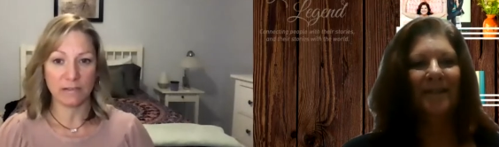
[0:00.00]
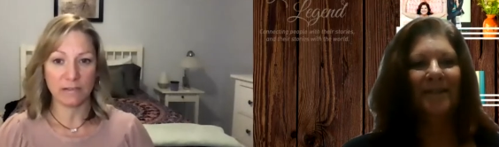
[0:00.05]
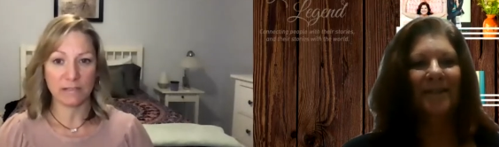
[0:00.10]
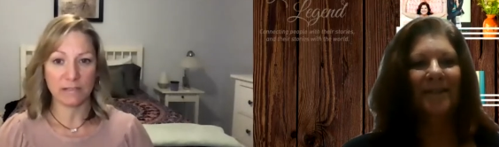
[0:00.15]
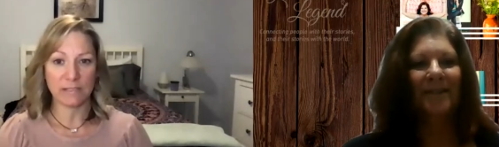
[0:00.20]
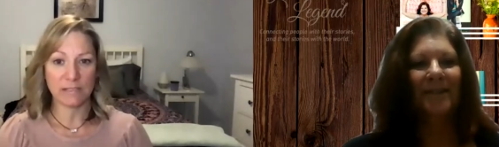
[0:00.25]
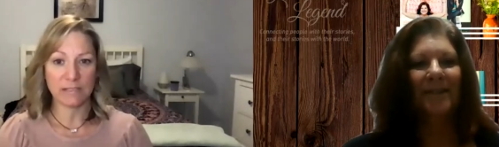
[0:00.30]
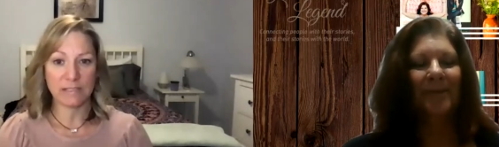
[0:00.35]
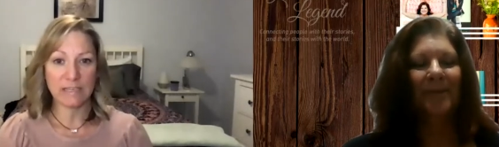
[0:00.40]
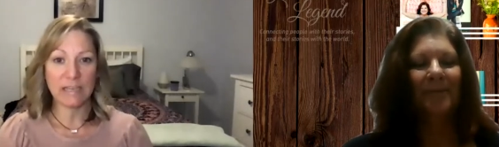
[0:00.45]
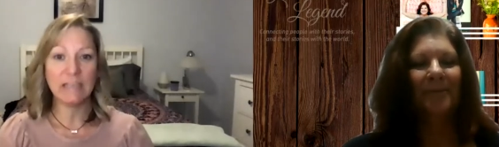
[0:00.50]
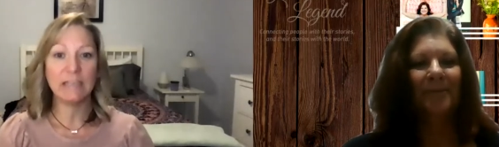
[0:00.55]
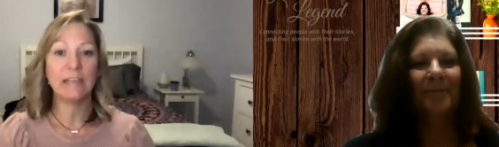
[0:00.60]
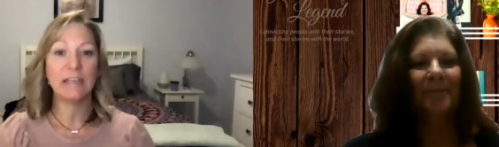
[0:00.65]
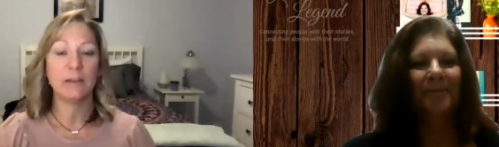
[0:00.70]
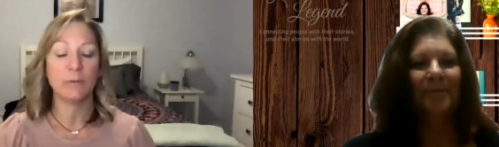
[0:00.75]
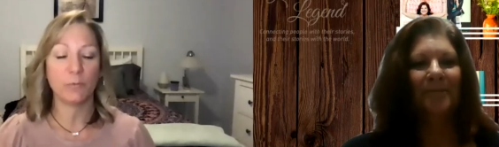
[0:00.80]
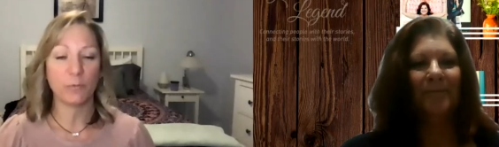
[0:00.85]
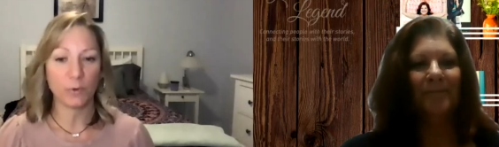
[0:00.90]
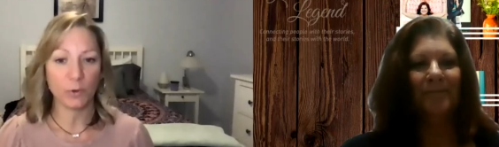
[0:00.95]
Speaker 1: seen
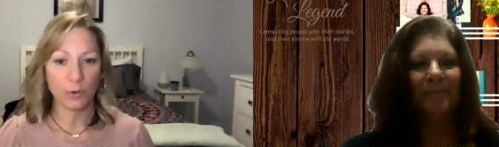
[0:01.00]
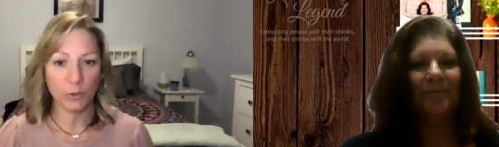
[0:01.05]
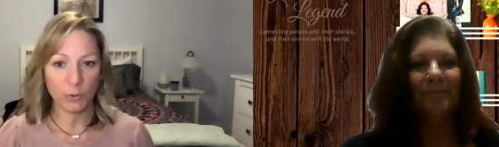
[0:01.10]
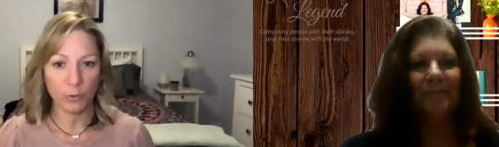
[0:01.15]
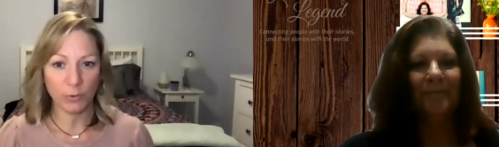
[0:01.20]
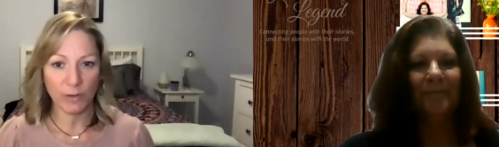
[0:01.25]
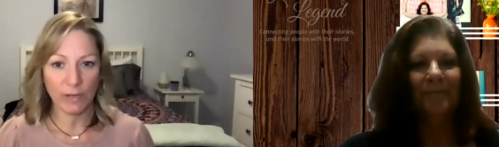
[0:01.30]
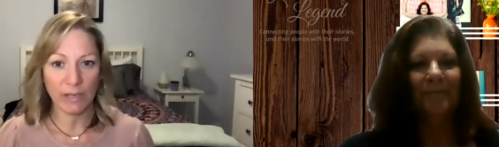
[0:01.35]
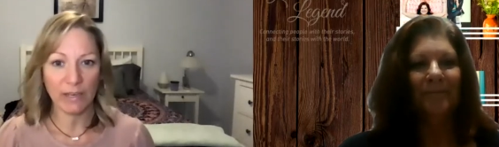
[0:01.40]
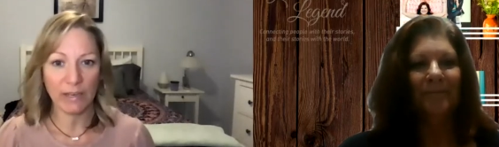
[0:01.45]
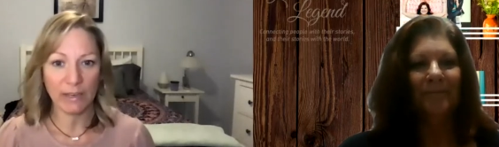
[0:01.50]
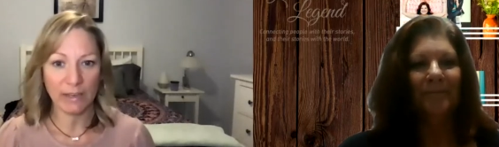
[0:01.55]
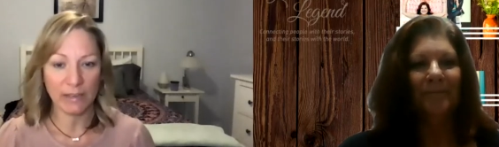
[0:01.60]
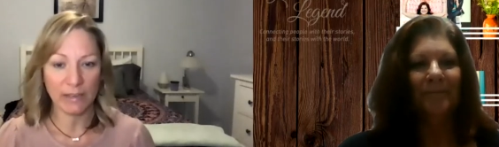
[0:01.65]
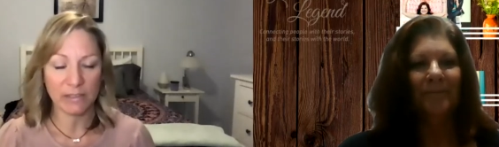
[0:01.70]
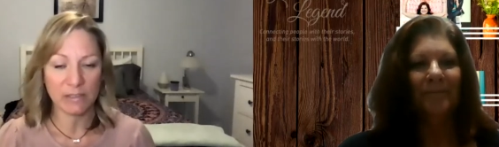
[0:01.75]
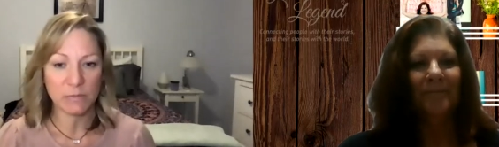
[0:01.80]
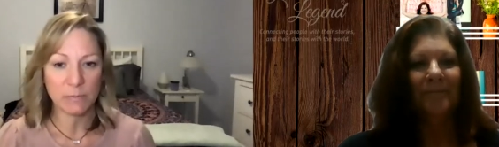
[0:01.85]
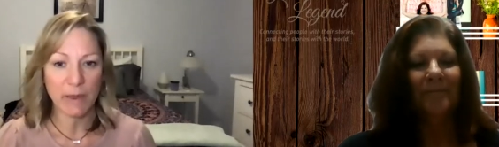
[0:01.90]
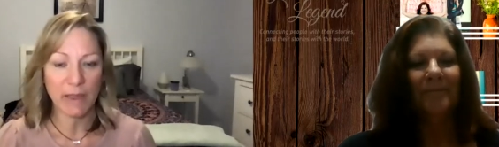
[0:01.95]
him for who he
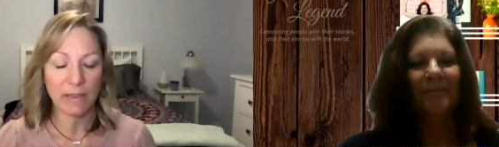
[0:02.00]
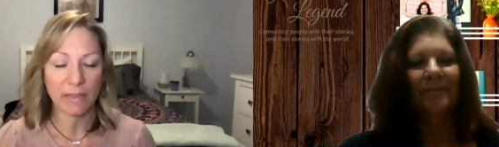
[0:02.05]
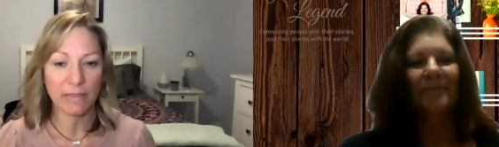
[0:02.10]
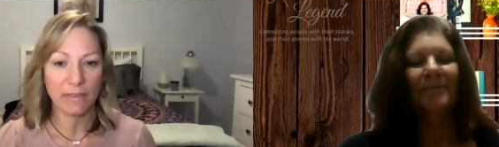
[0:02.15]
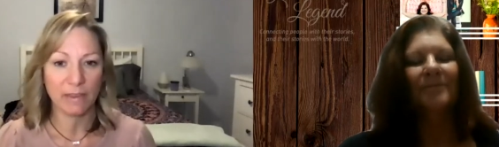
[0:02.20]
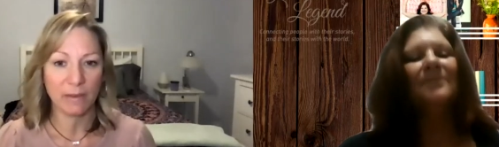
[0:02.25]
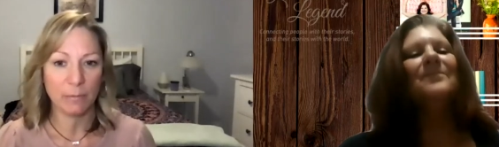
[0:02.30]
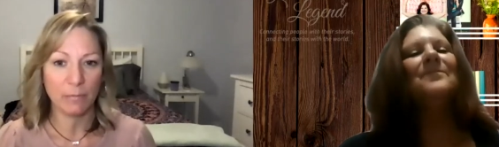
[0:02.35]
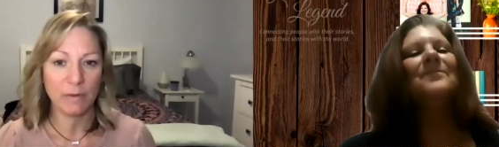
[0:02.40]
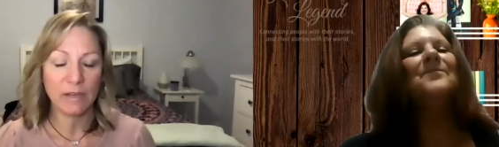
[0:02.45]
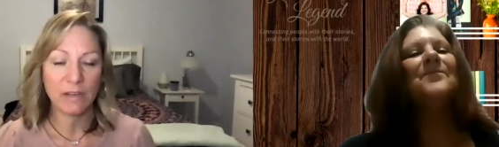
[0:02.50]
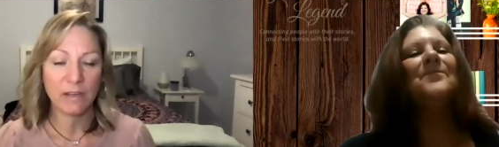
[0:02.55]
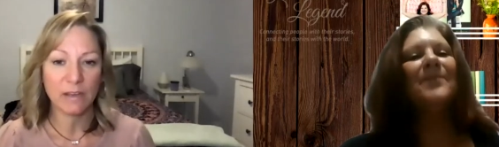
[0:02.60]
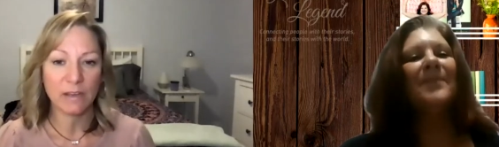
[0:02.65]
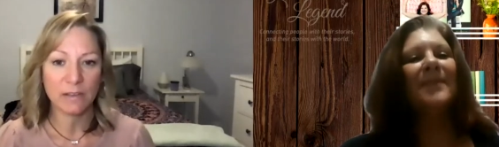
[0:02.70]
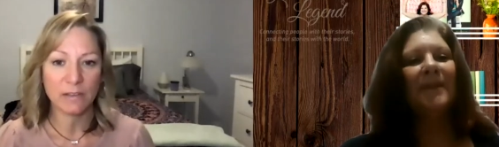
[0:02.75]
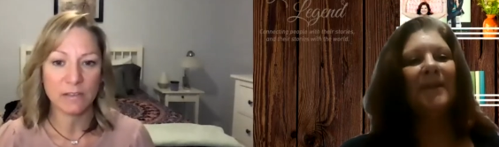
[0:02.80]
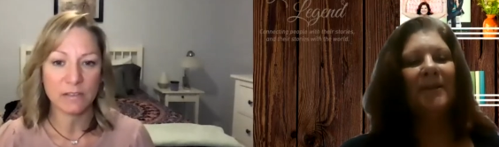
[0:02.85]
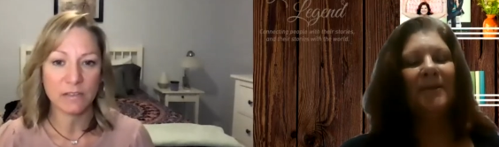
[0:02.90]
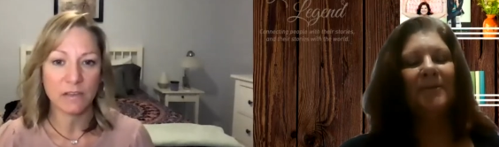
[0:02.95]
is back then
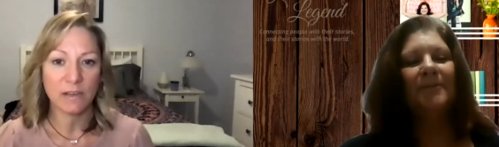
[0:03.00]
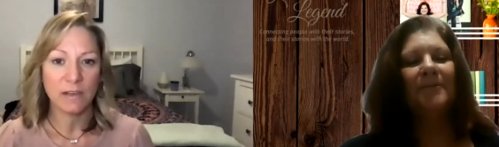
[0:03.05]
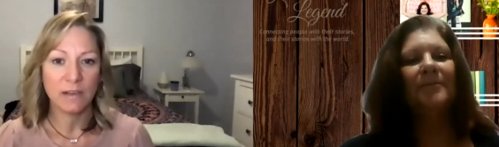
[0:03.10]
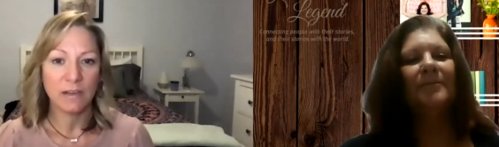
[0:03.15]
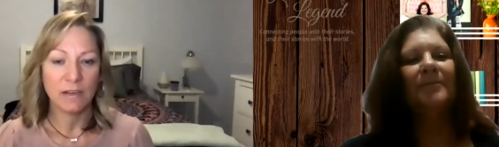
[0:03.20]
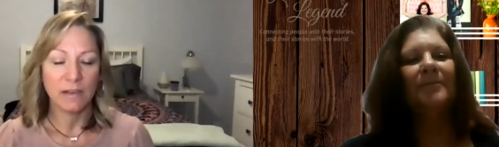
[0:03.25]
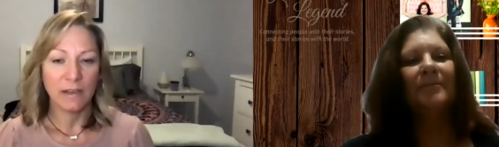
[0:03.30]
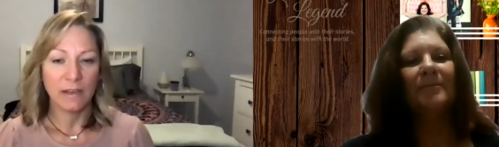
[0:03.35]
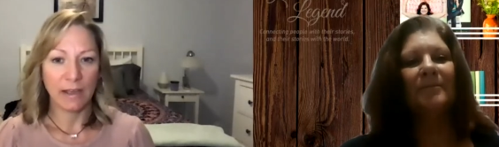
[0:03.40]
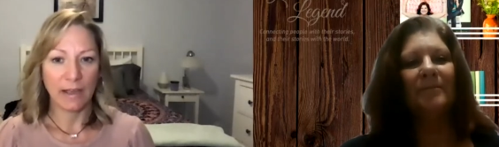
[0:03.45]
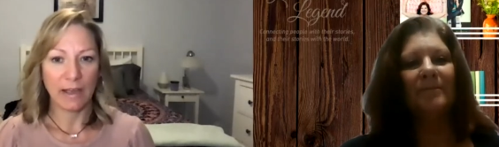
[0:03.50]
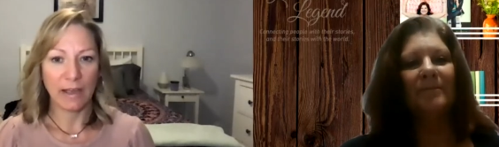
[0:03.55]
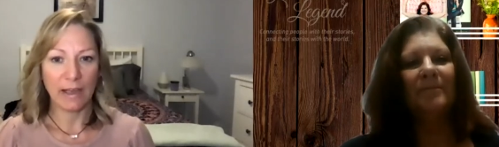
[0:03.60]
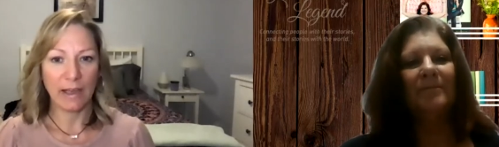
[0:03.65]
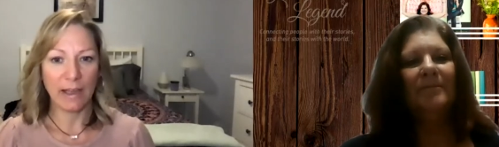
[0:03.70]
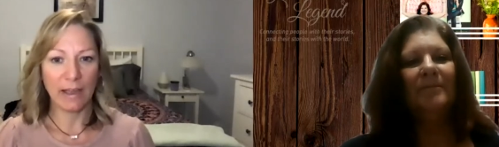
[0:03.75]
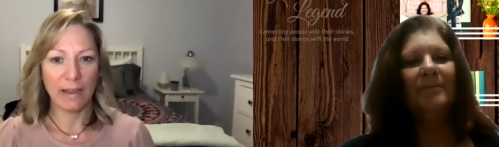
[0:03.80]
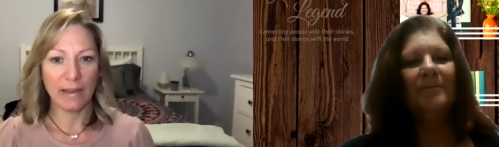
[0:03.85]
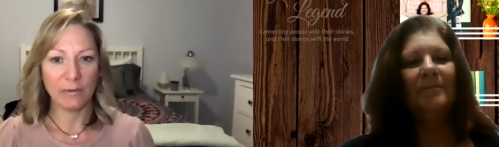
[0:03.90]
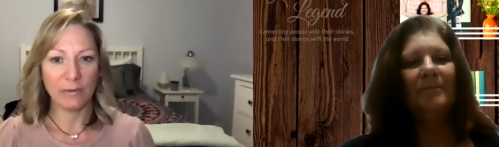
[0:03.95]
because
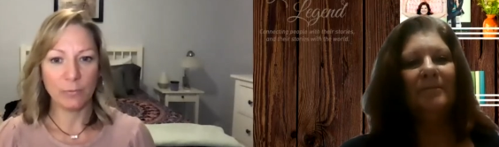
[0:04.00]
I